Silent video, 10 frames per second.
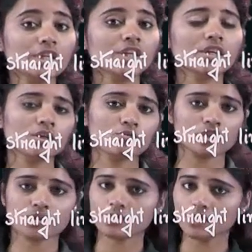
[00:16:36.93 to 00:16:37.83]
linear
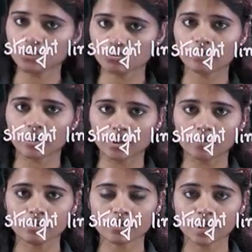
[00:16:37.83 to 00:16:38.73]
equations in two
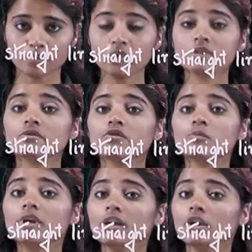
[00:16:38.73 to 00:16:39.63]
variables. That means there
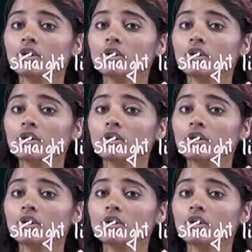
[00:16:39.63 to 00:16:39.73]
will be